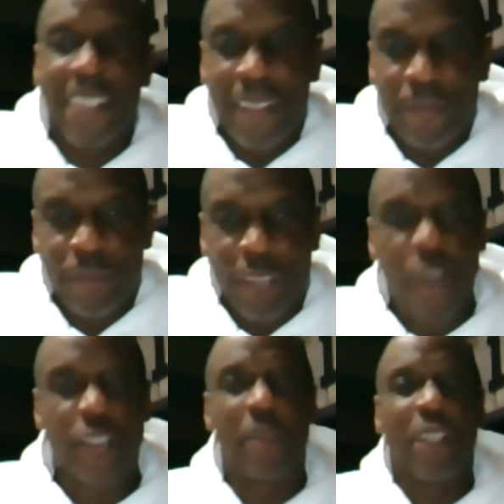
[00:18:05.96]

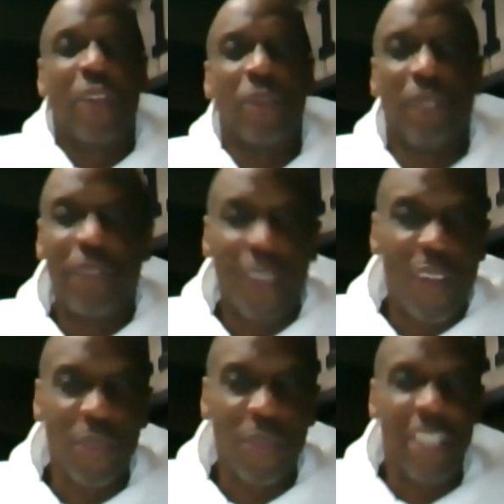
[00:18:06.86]
I'll say my curveball.
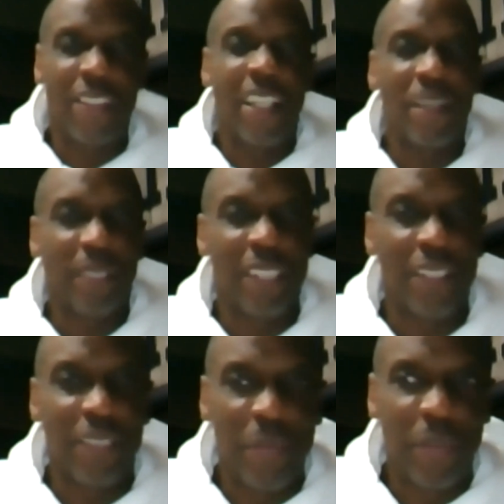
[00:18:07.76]
Only reason I say that because I
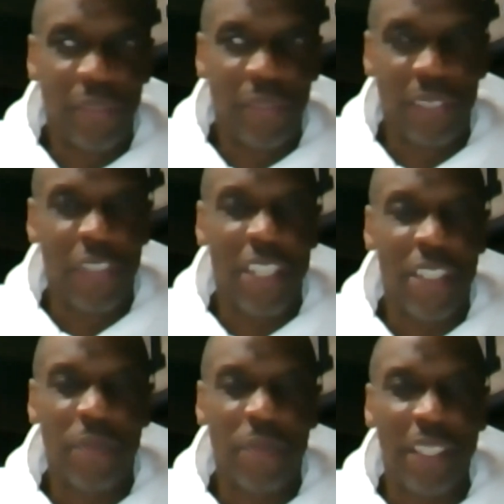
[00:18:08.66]
was able to
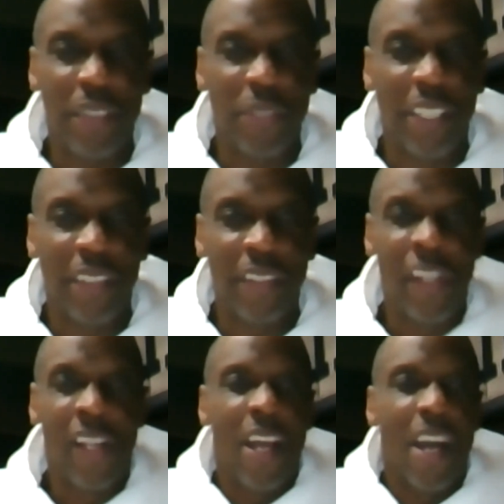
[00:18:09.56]
change speeds with it.
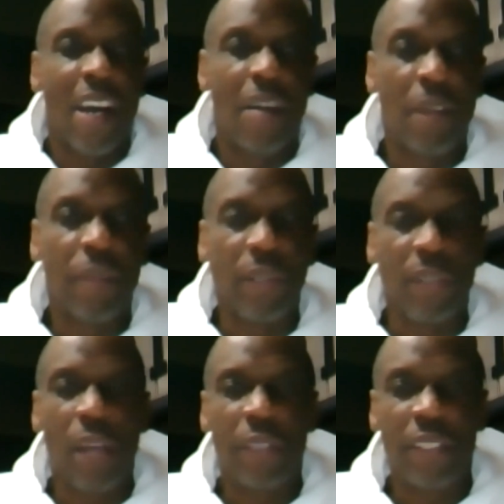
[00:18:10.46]
I felt
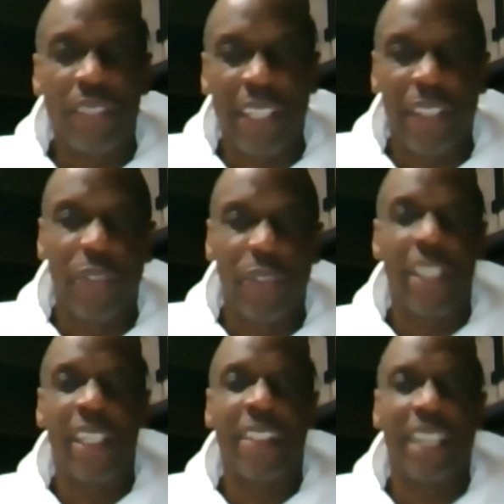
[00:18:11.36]
confident that I could throw
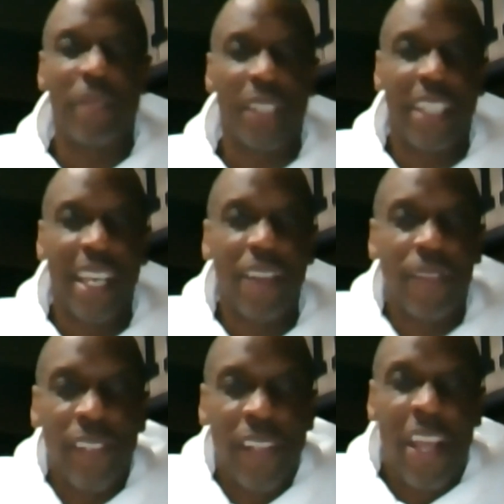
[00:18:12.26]
it at any time in the count.
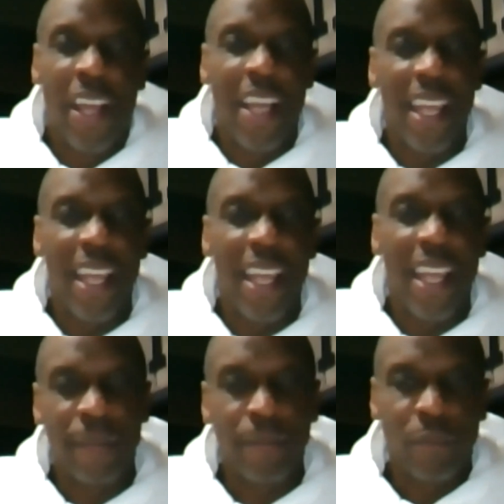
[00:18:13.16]

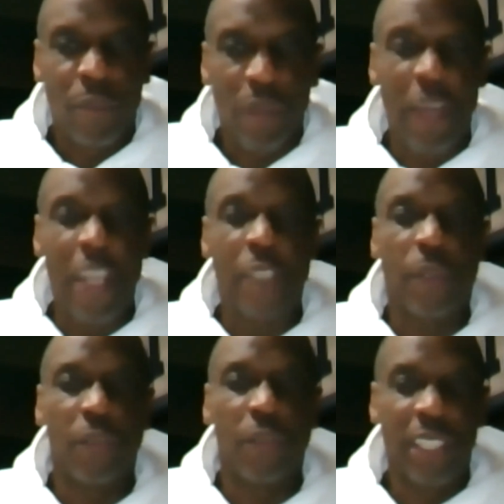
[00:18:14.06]
And my
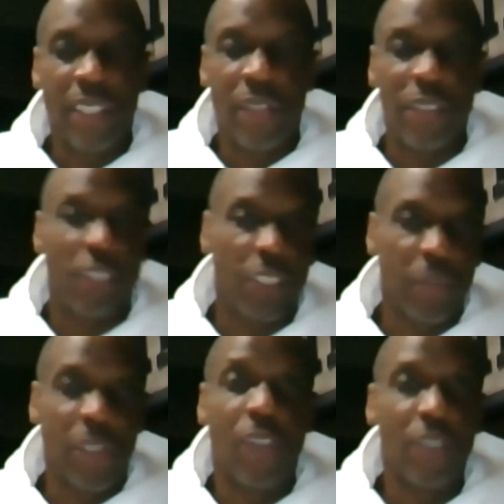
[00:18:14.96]
fastball was like, they always talk
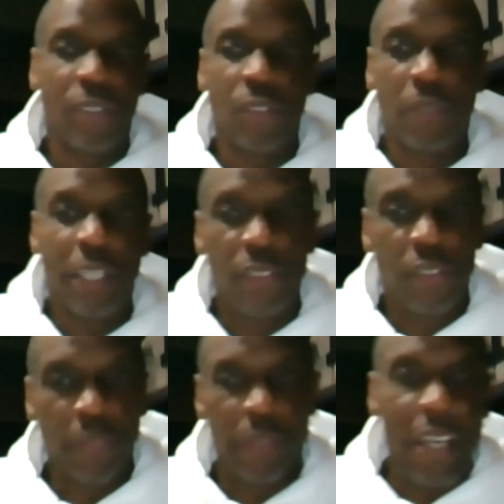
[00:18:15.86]
about hard to throw, but I
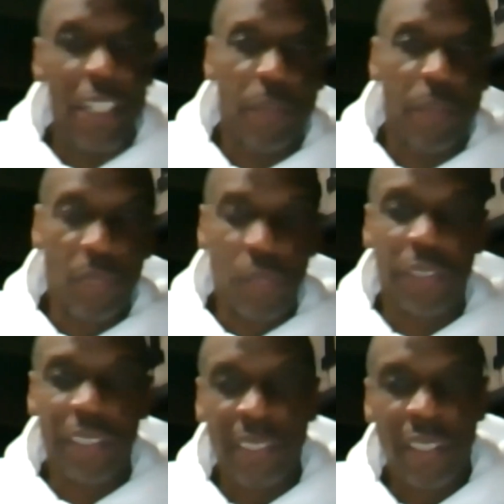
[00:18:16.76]
use my fastball
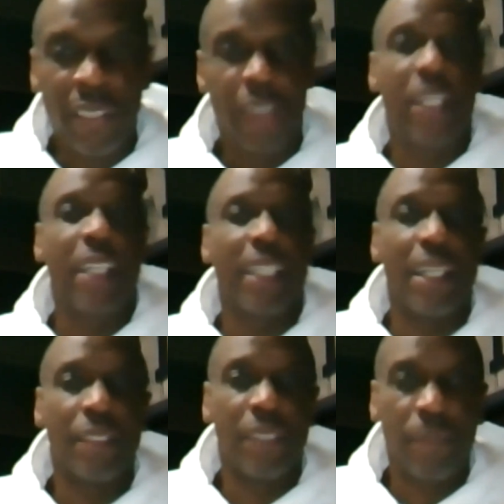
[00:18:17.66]
mostly to set
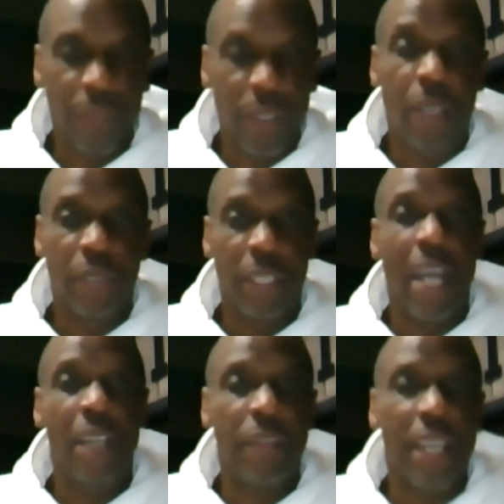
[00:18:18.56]
guys up with the
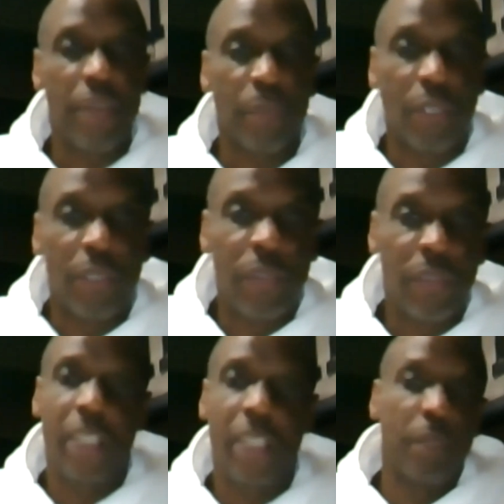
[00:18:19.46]
high fastball.
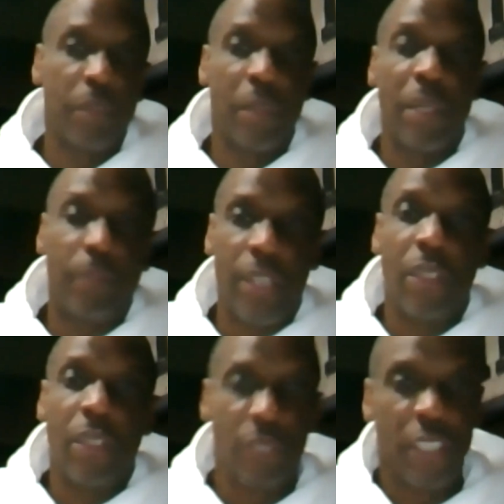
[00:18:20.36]
And then with my
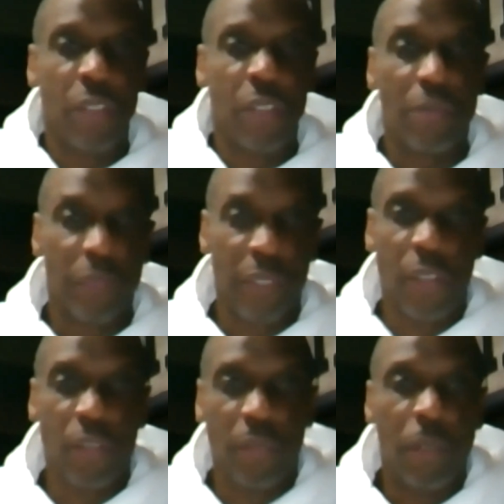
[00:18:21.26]
pitch, I want to get you out with the
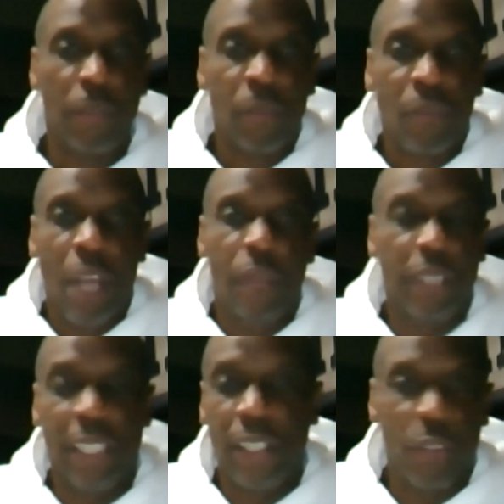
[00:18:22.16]
curveball. I
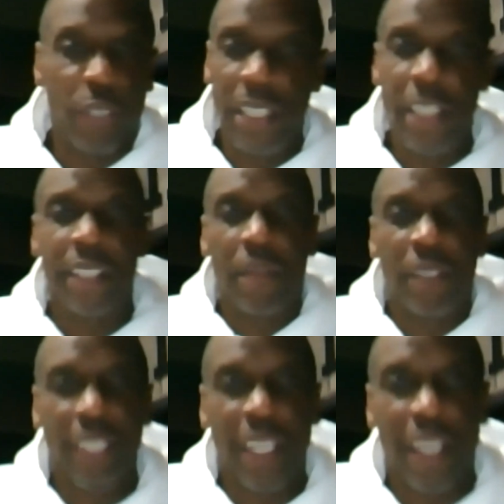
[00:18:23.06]
felt like I could throw it at any
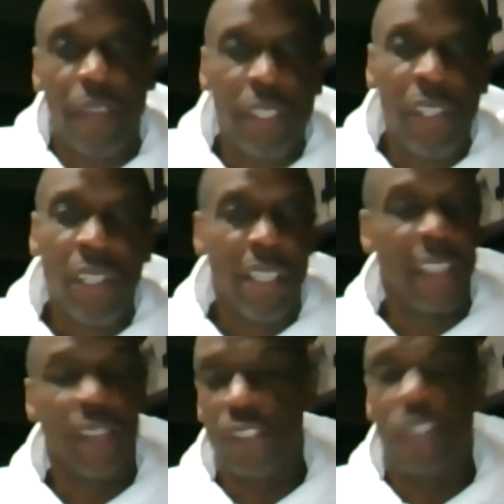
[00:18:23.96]
time in the count
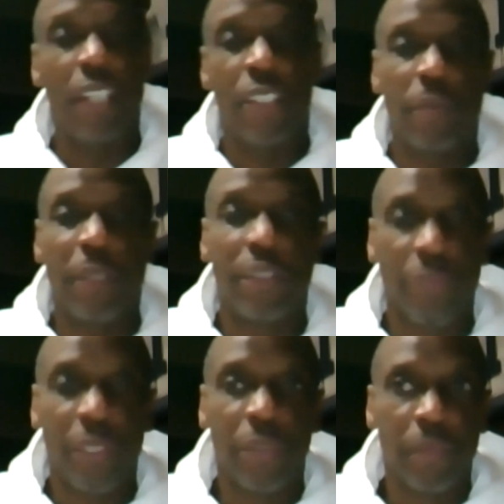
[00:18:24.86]
and just change the speeds
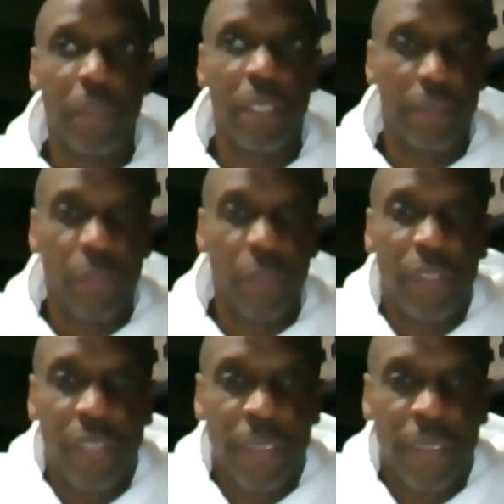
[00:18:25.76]
with it with the bigger throws.